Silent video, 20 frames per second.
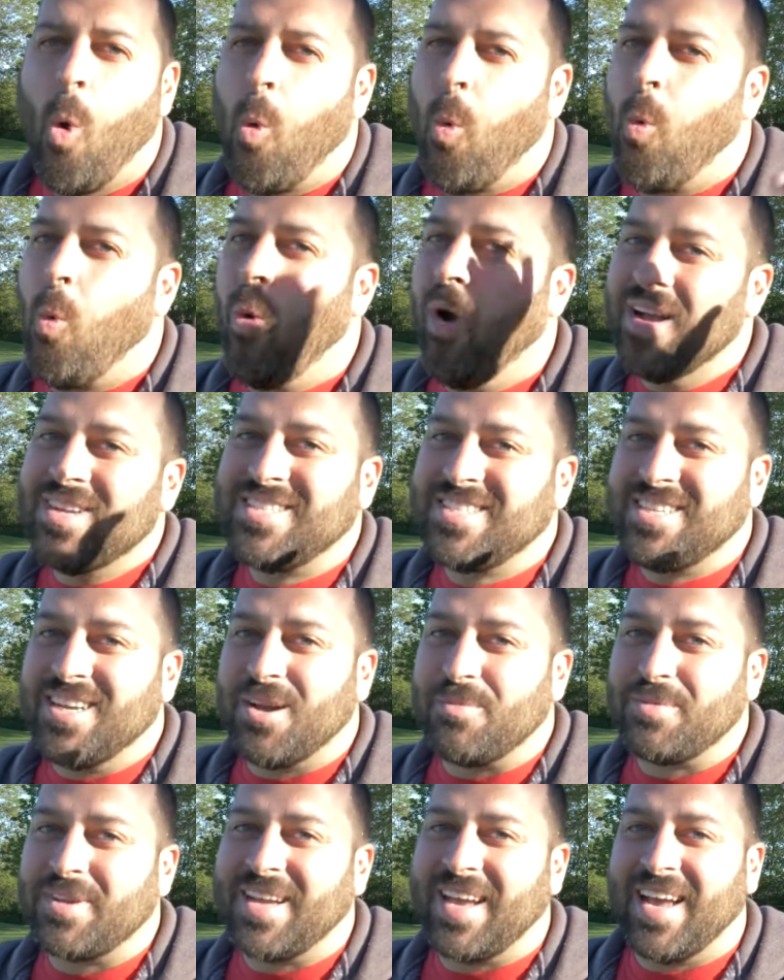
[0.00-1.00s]
What's
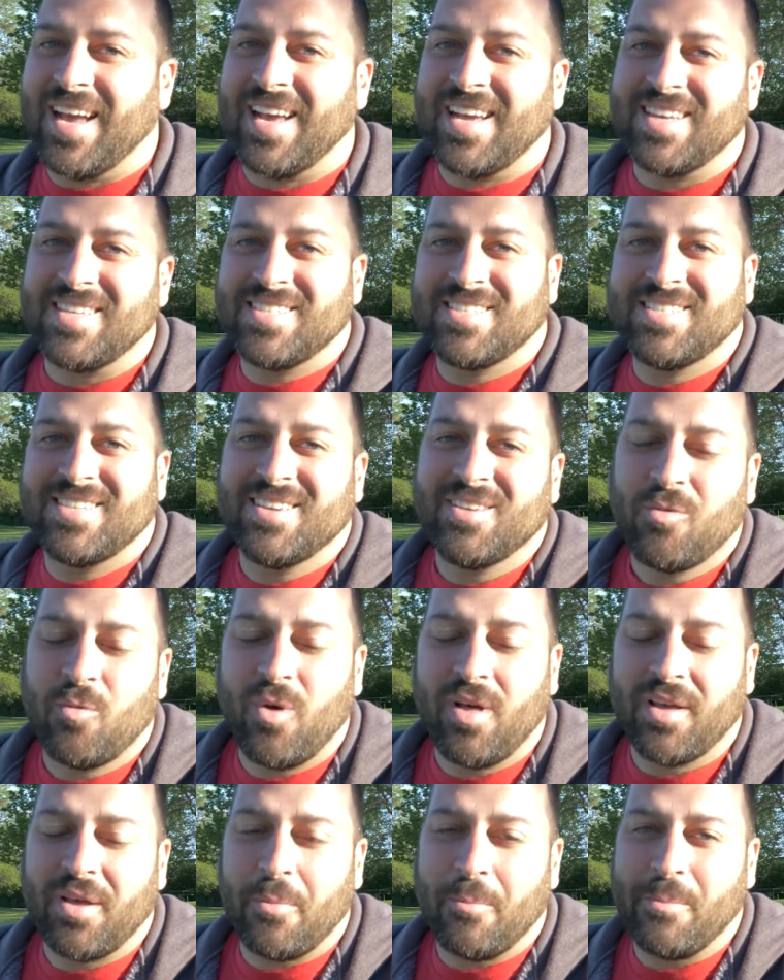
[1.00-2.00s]
up guys?
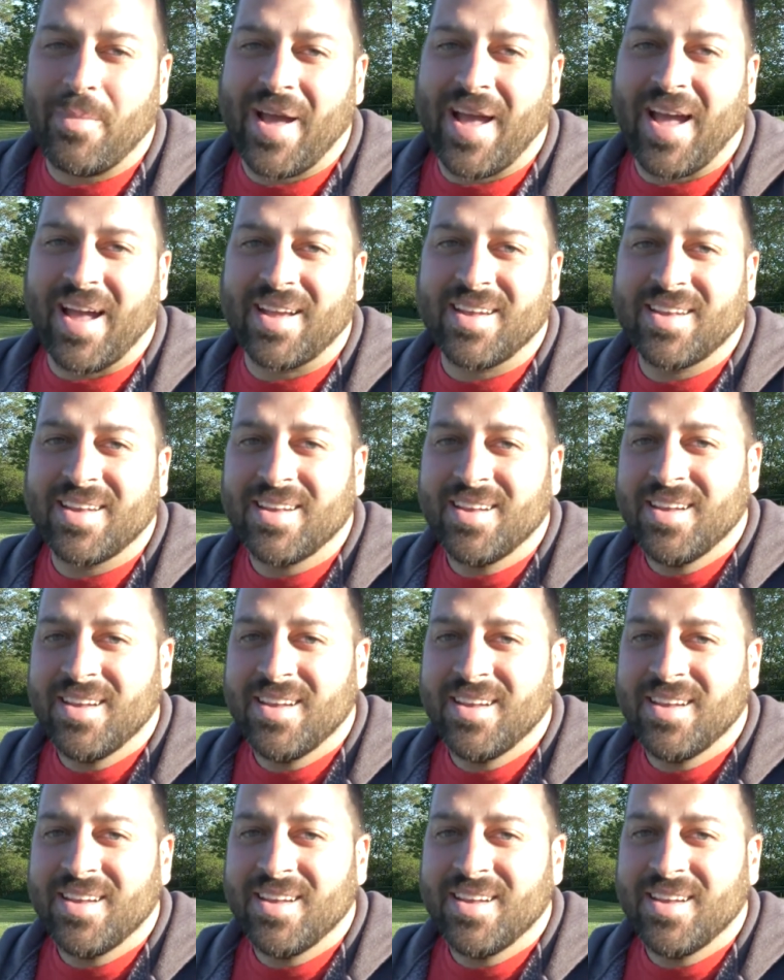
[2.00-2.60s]
Welcome back.